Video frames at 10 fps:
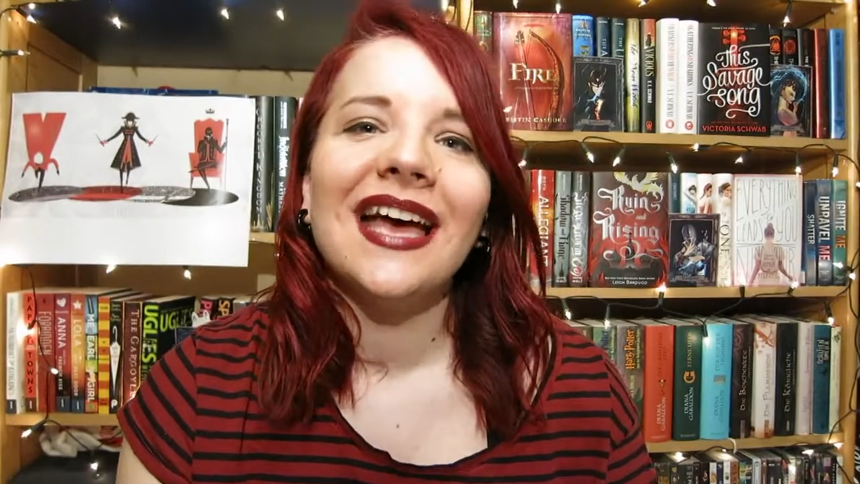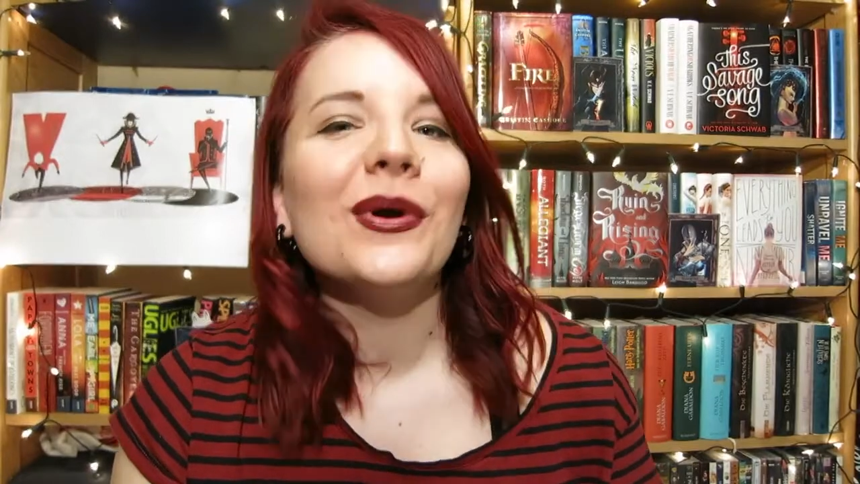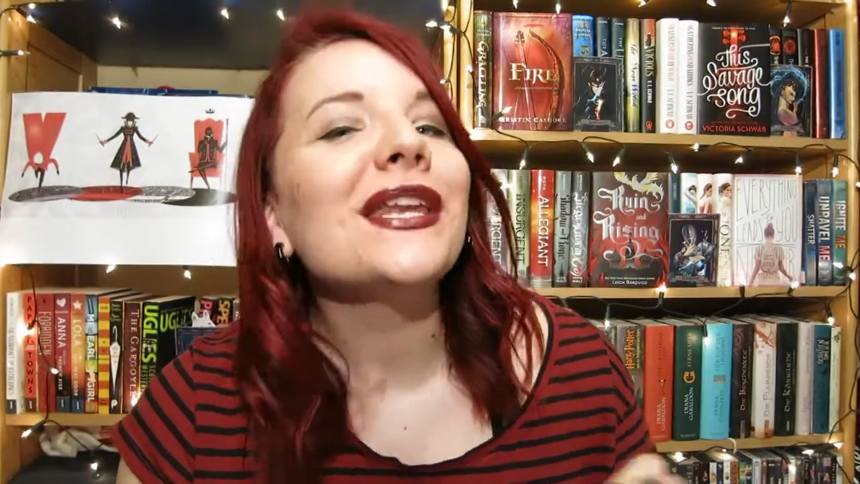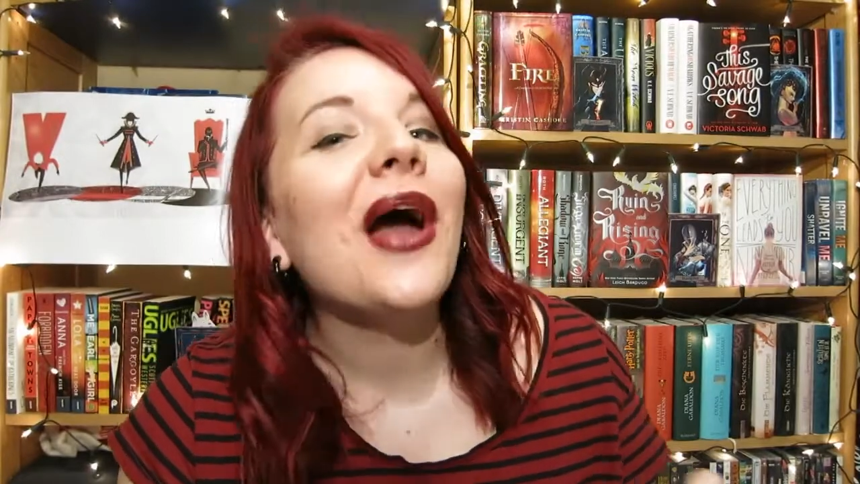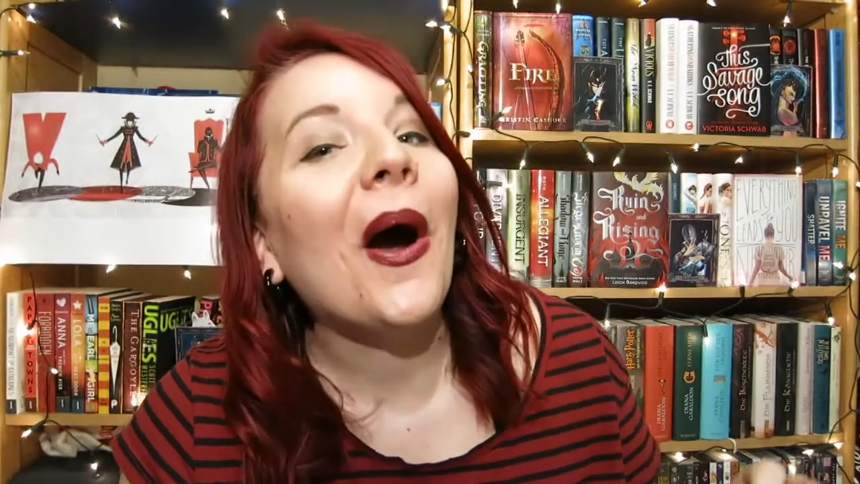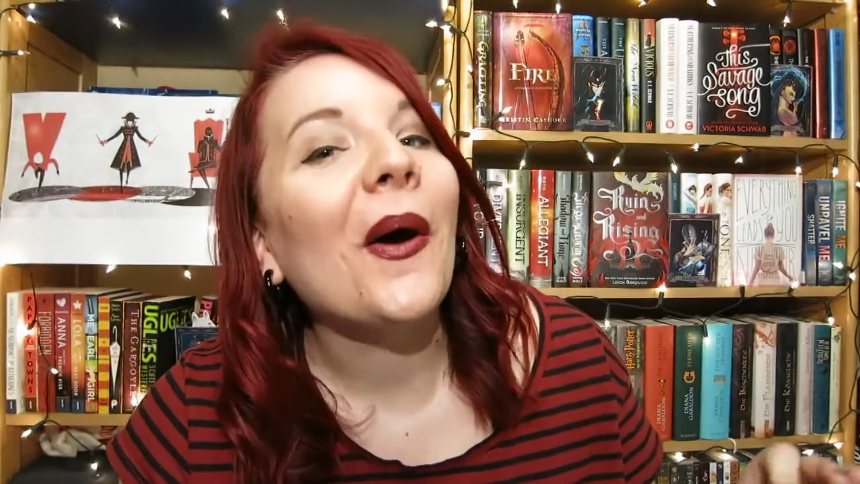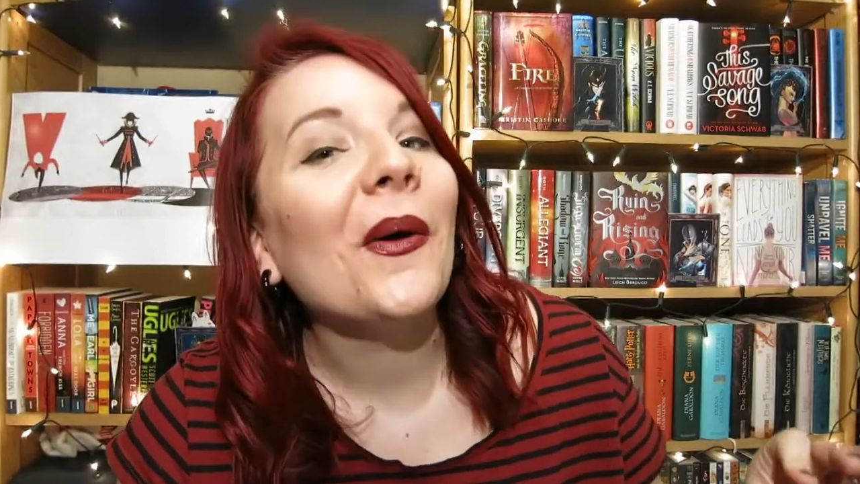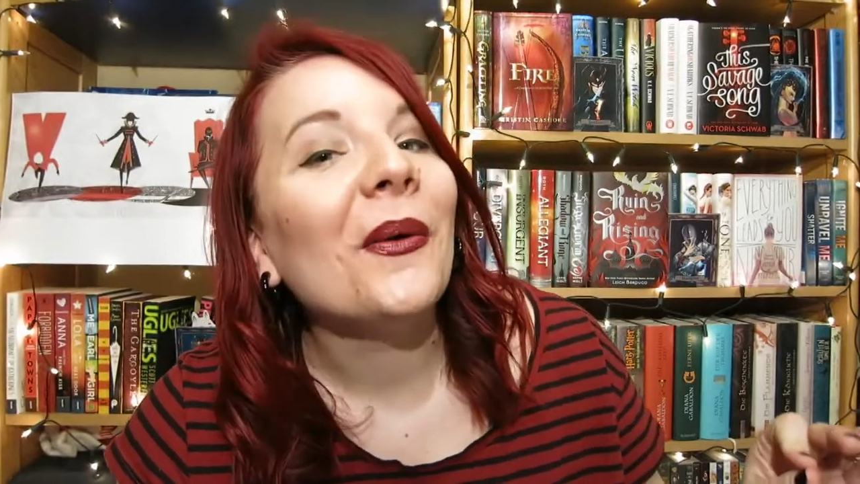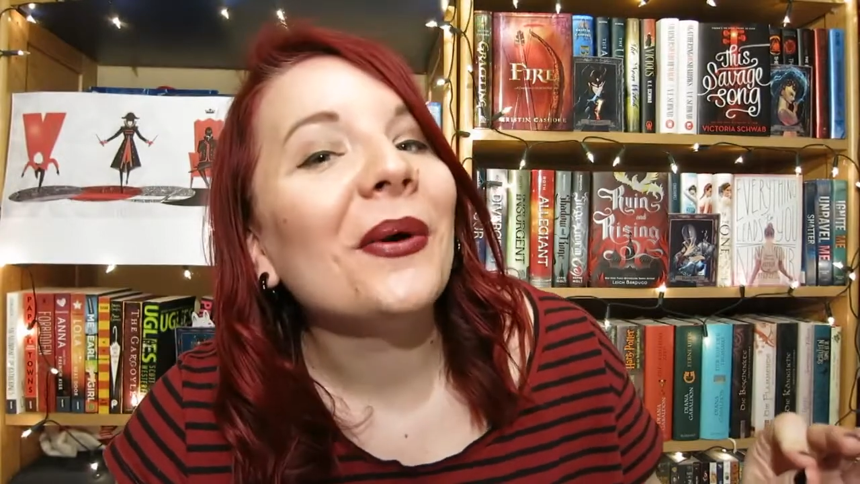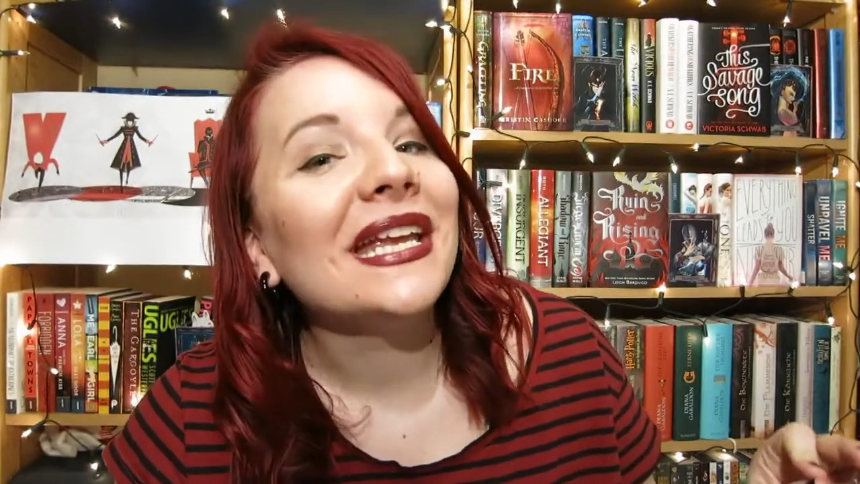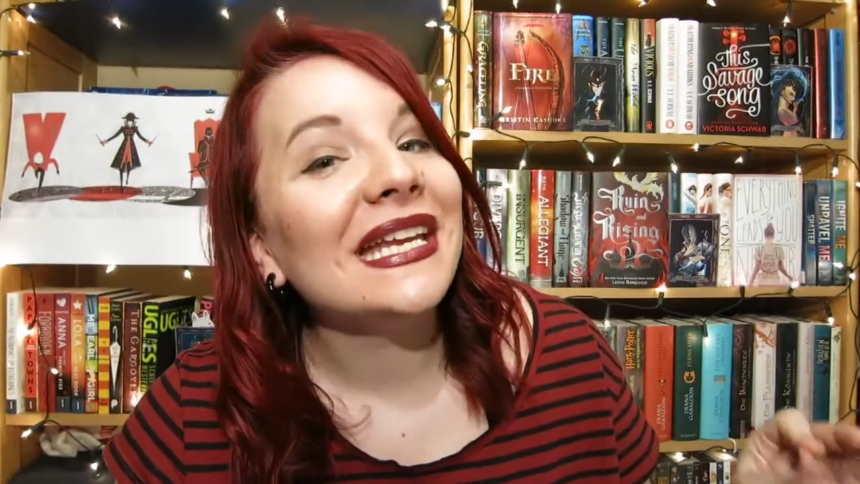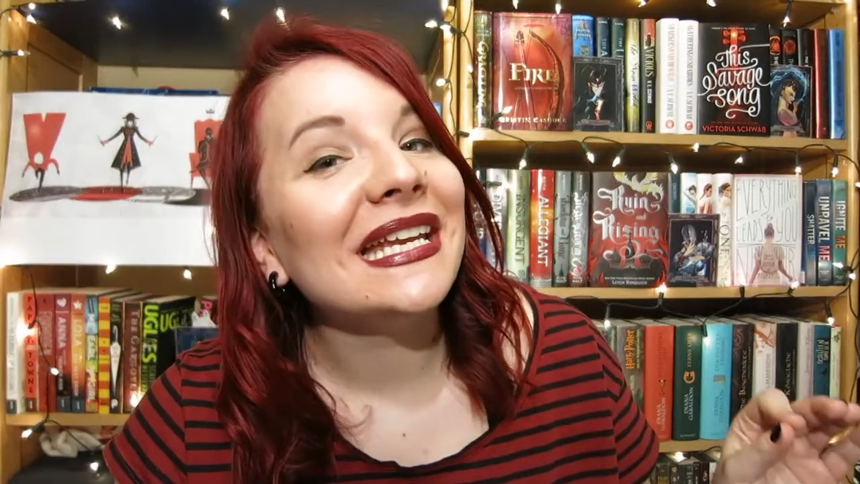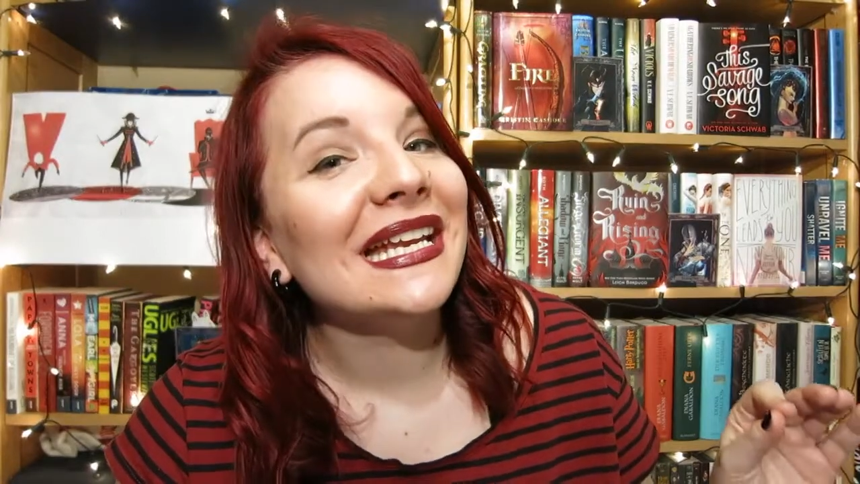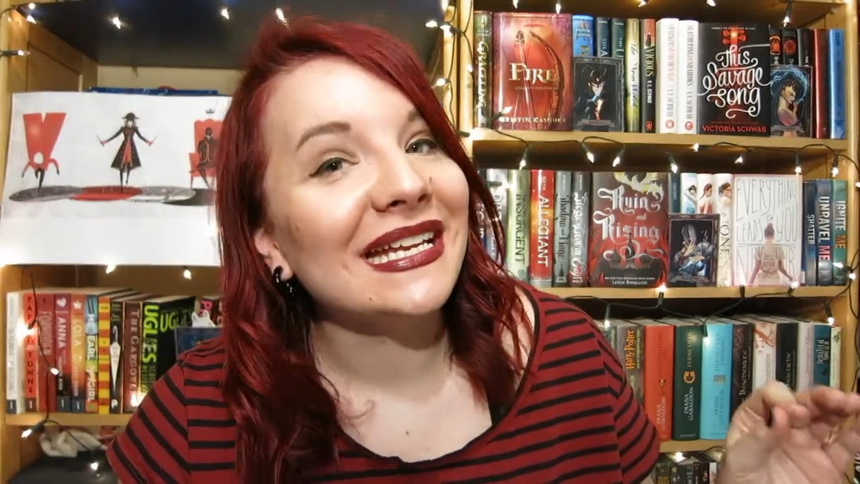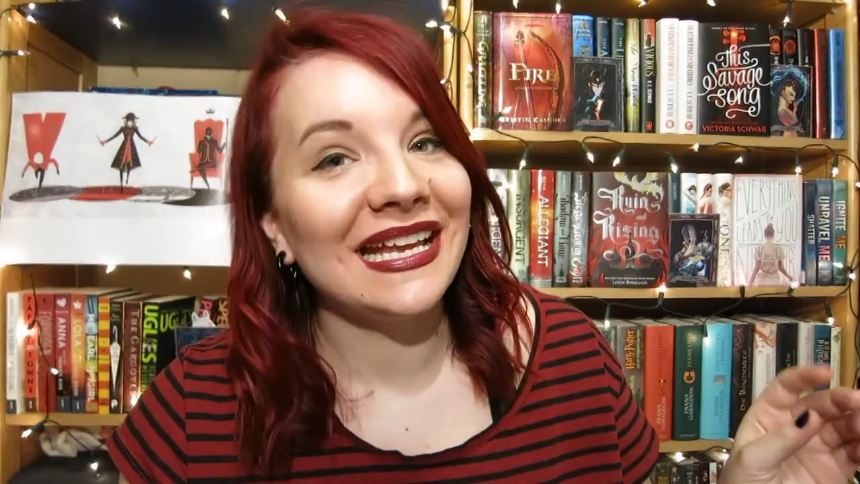we know
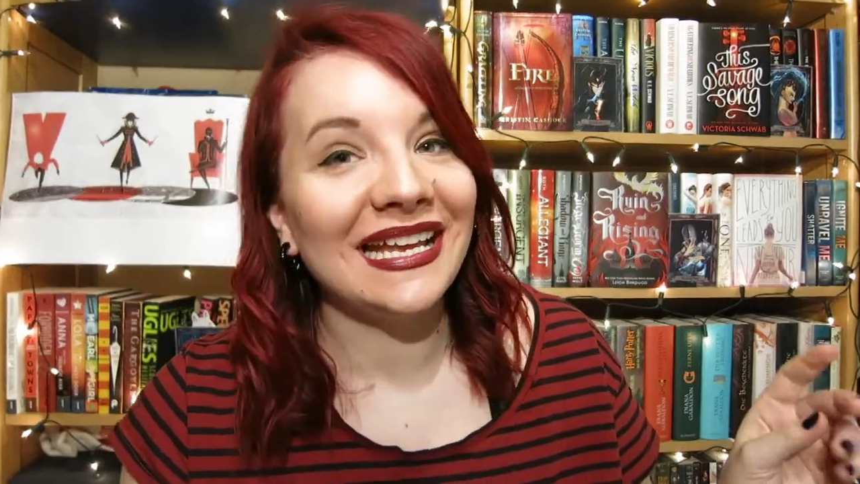he